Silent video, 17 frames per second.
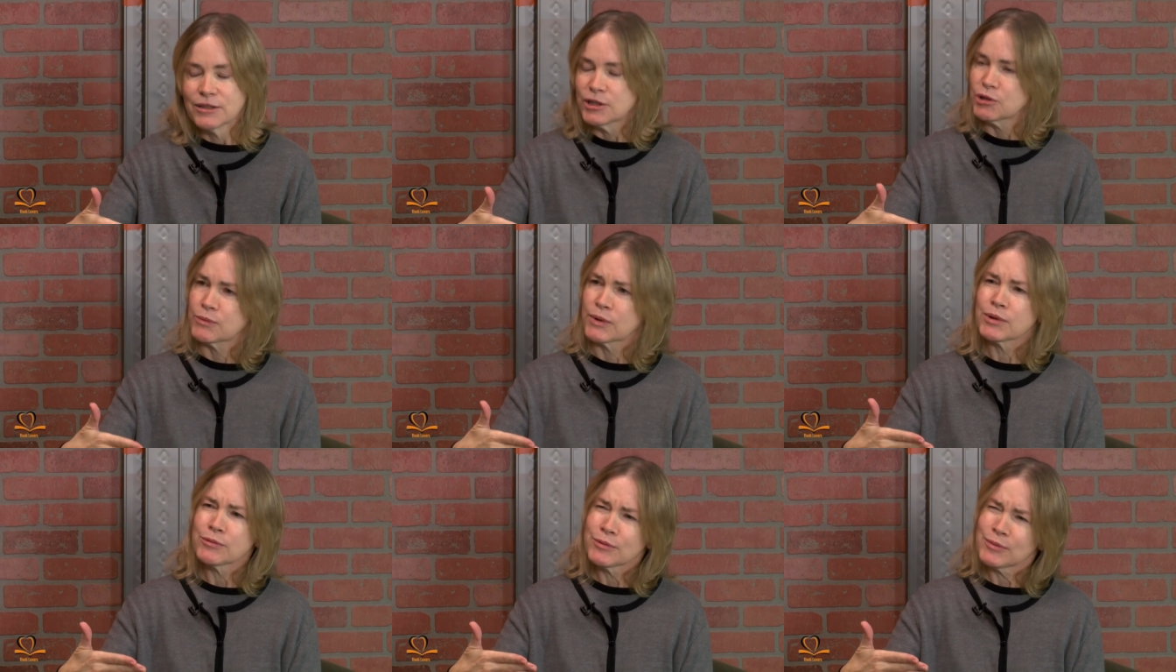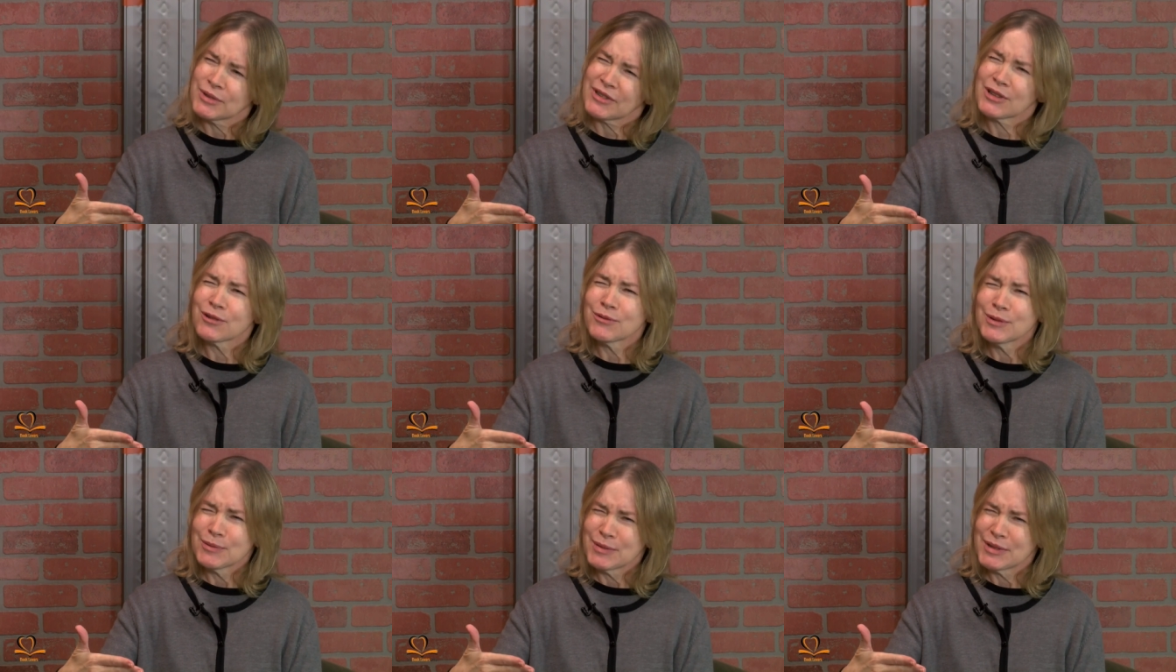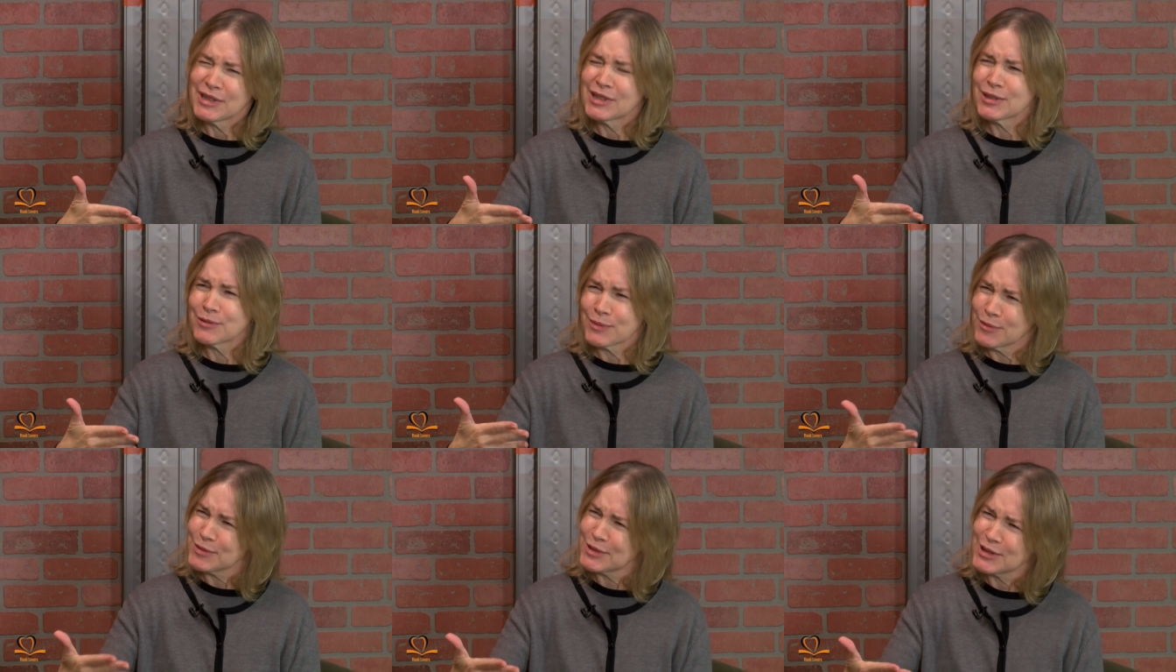where was I going with this?
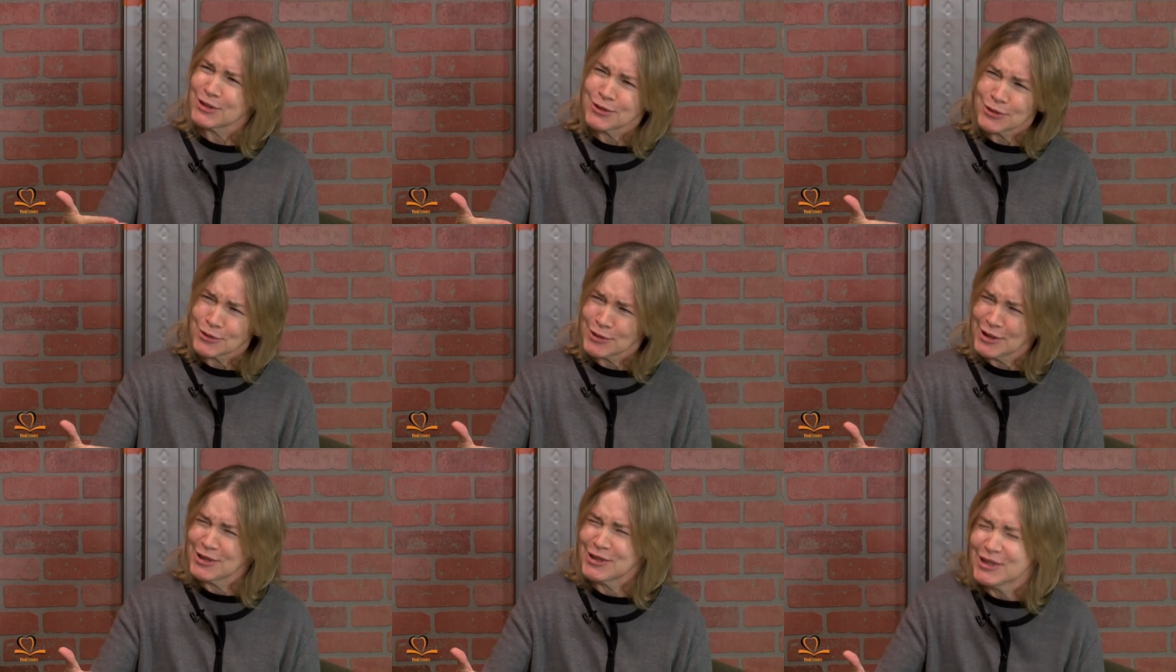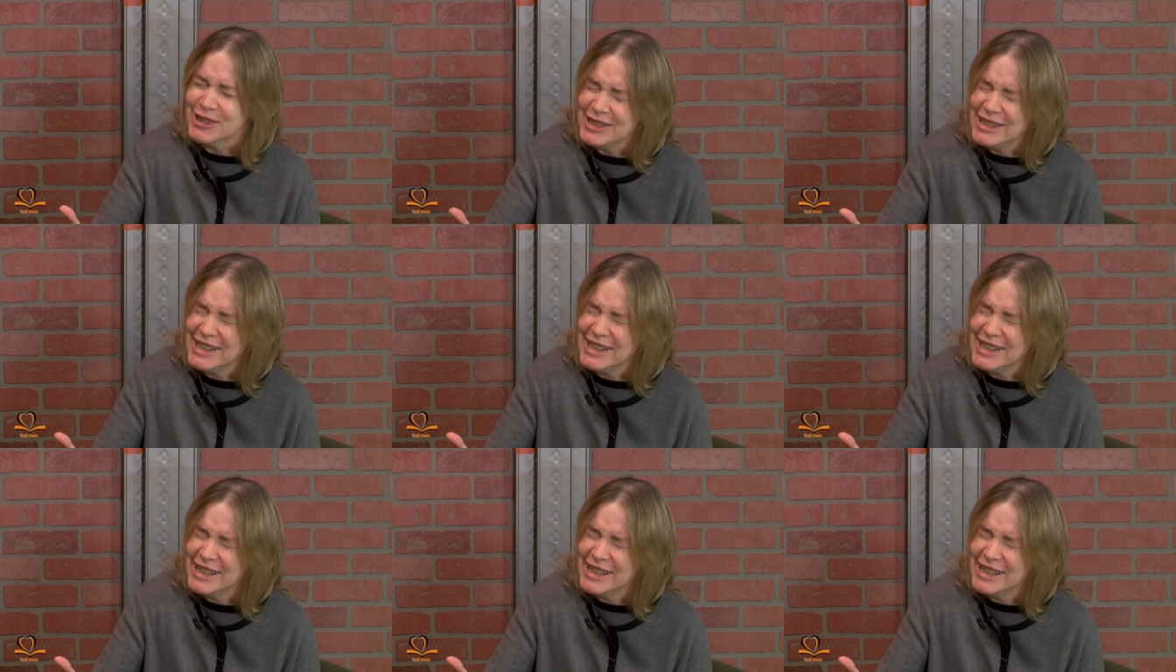What was your question?